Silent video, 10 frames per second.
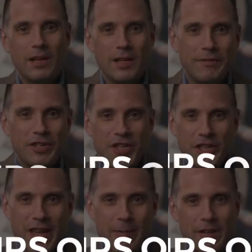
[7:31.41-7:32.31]

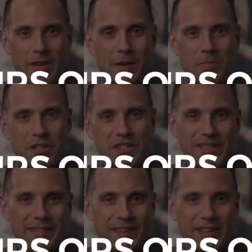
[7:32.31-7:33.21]
Life-changing habit number
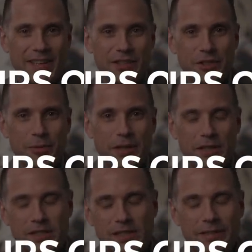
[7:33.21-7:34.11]
7 is to
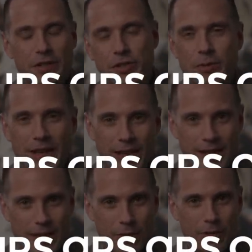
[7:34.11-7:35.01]
get 7 to 8
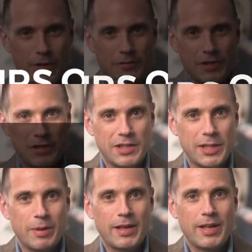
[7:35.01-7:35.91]
hours of
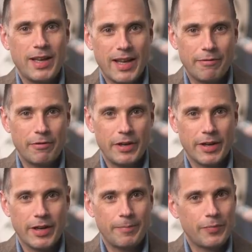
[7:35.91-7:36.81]
sleep every
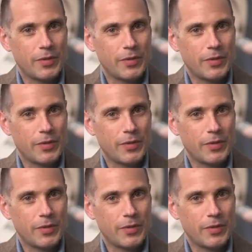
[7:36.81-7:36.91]
night.